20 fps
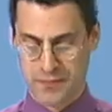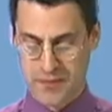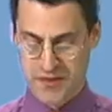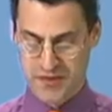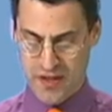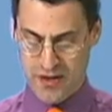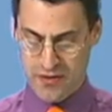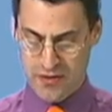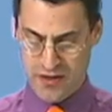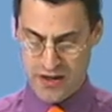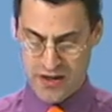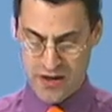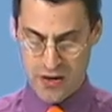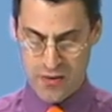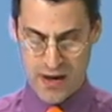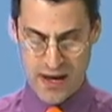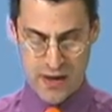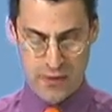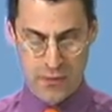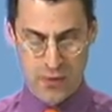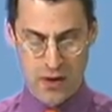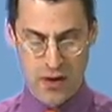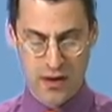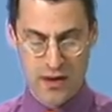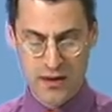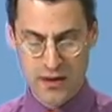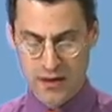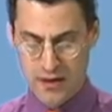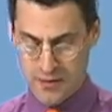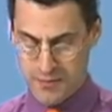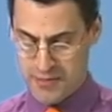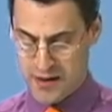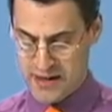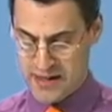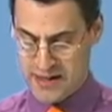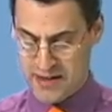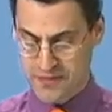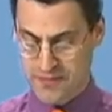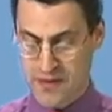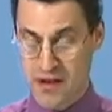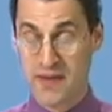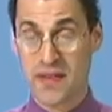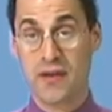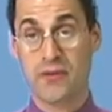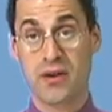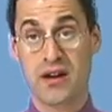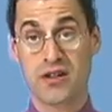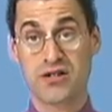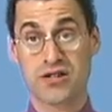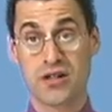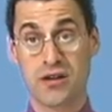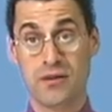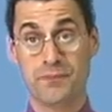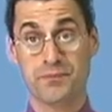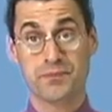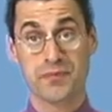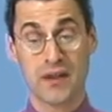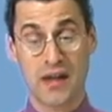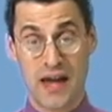because I already know A1, but I need to find that ratio.